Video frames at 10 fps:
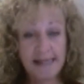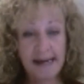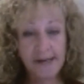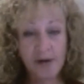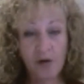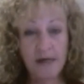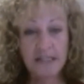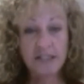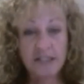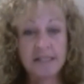to ask her
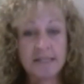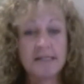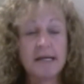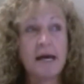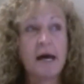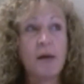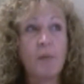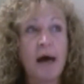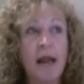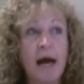questions,
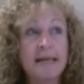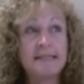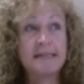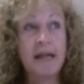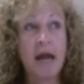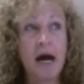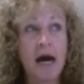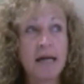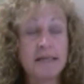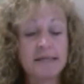but I did
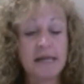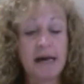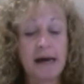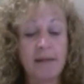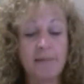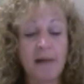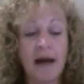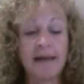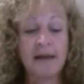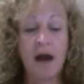not
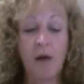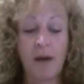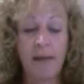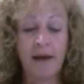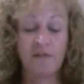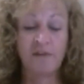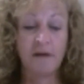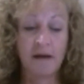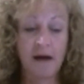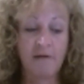want to make her
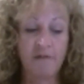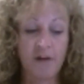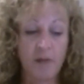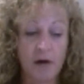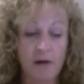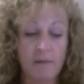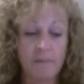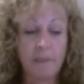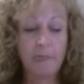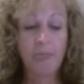feel uncomfortable,
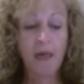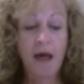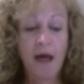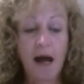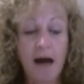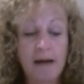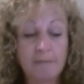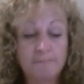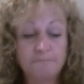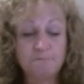
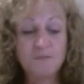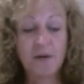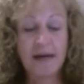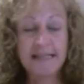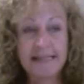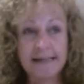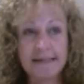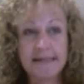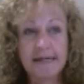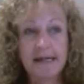so I
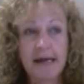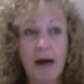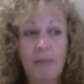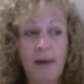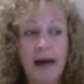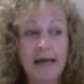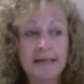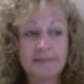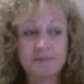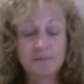didn't.
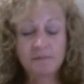But